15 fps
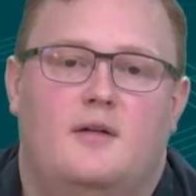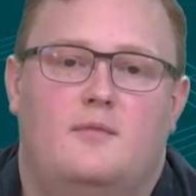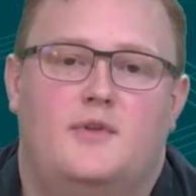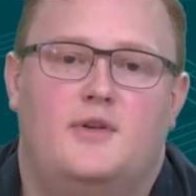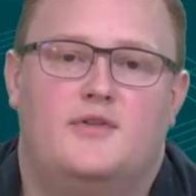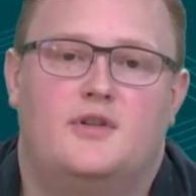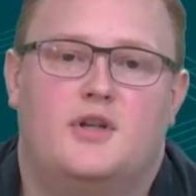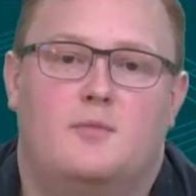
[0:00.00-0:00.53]

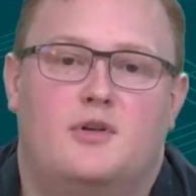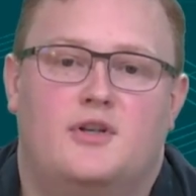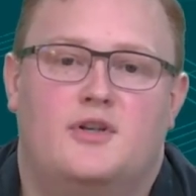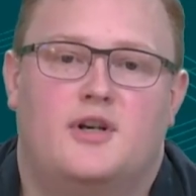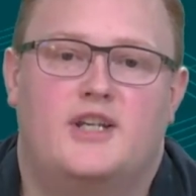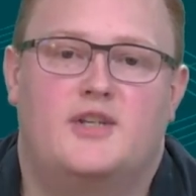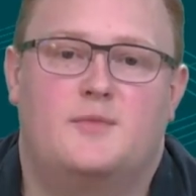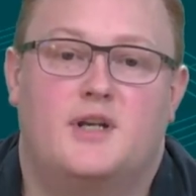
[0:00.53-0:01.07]
There's a number of
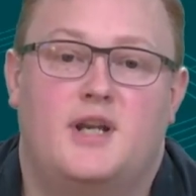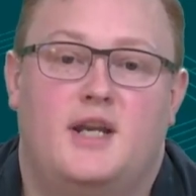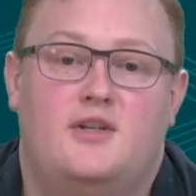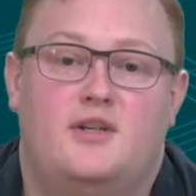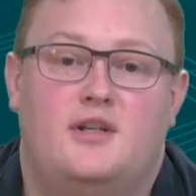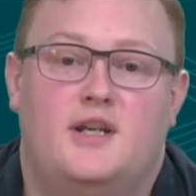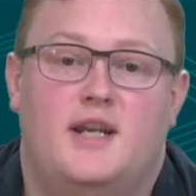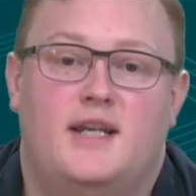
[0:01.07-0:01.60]

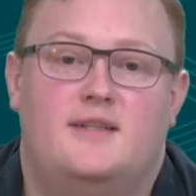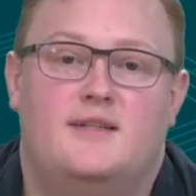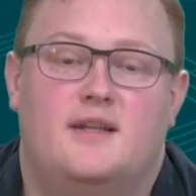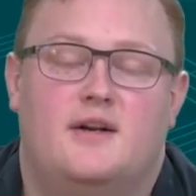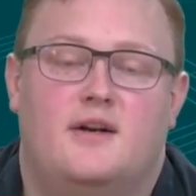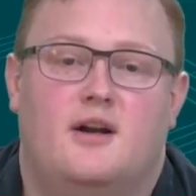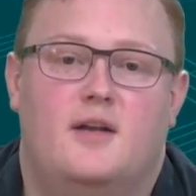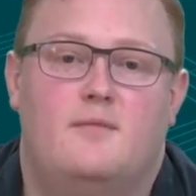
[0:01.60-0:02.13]
transportation needs
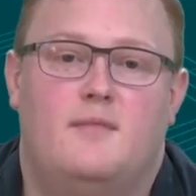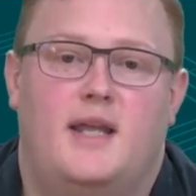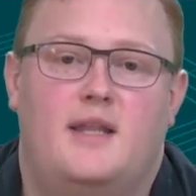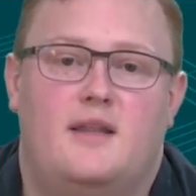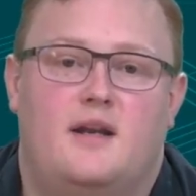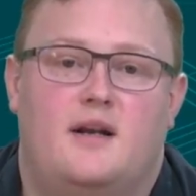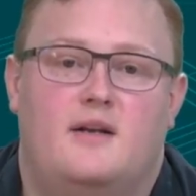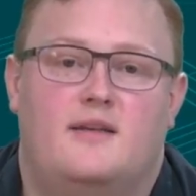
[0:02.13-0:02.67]
that are
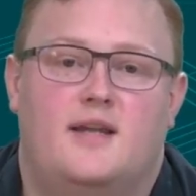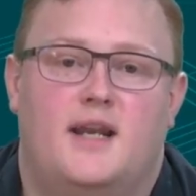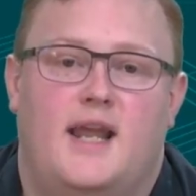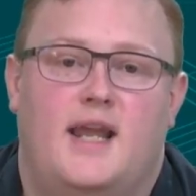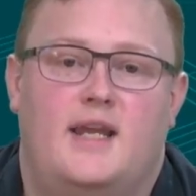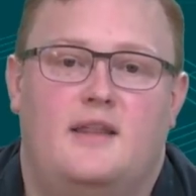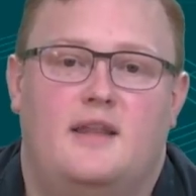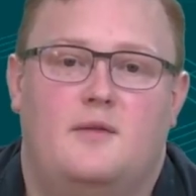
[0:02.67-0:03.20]
unmet there
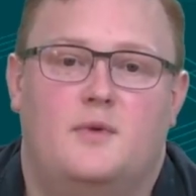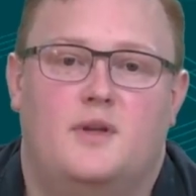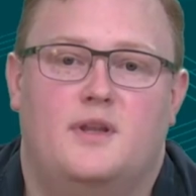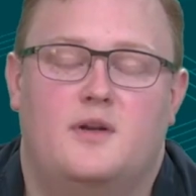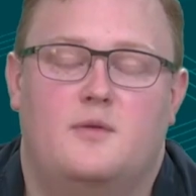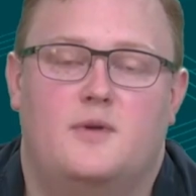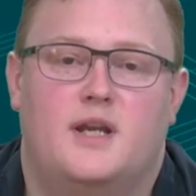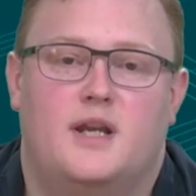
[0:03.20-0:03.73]
today that we
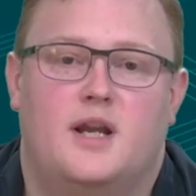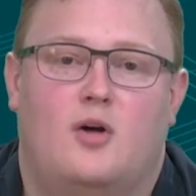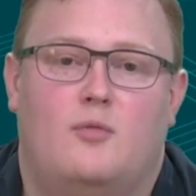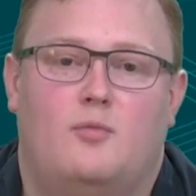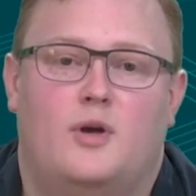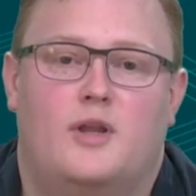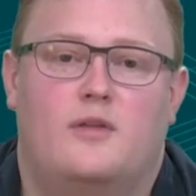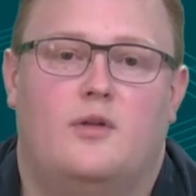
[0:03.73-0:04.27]
think we can
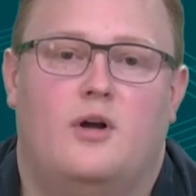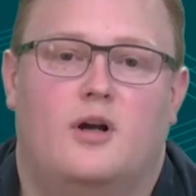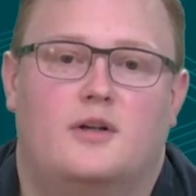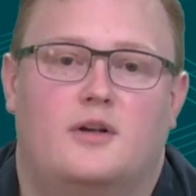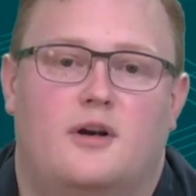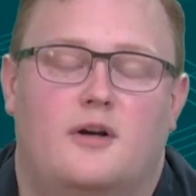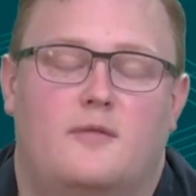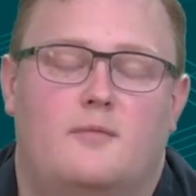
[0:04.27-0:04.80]
help with
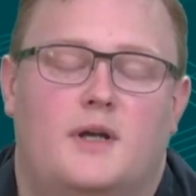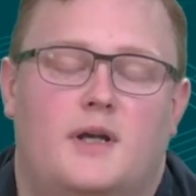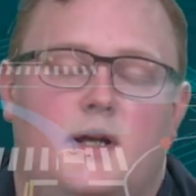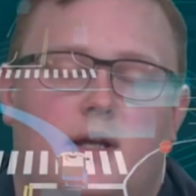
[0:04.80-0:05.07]
long-term.